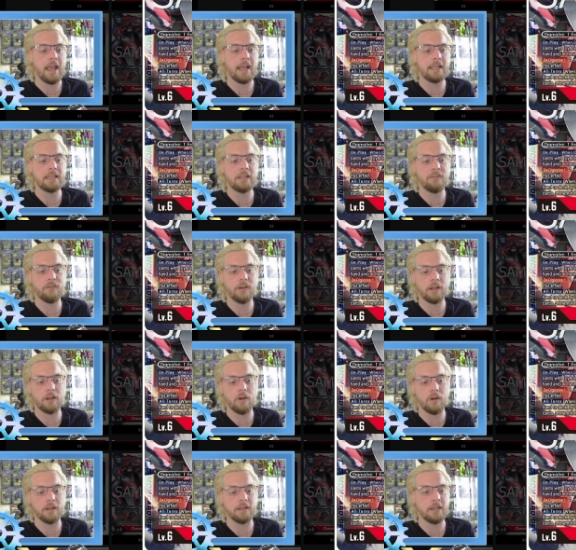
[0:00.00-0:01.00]
and different
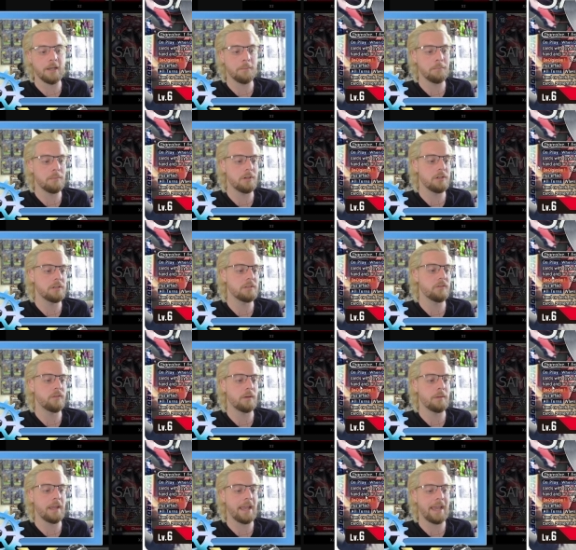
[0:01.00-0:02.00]
card numbers
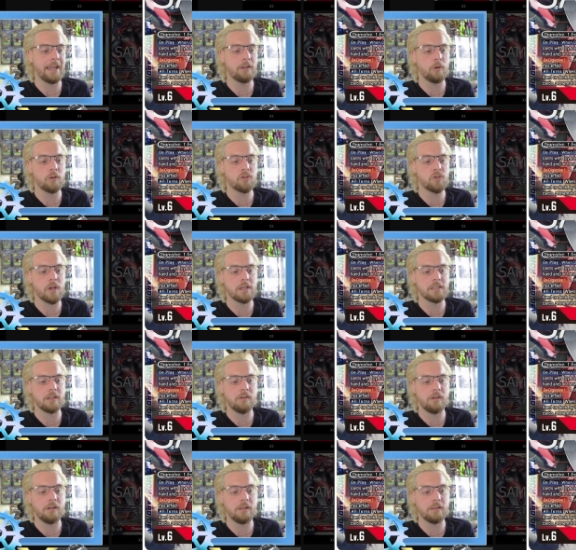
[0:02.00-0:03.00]
from your hand or trust
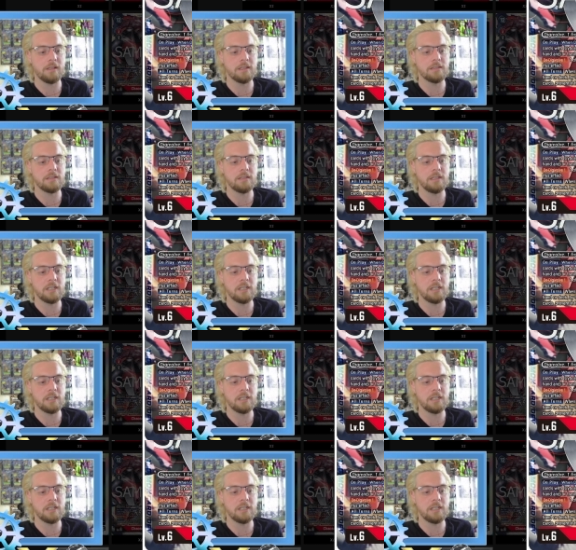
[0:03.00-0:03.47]
underneath this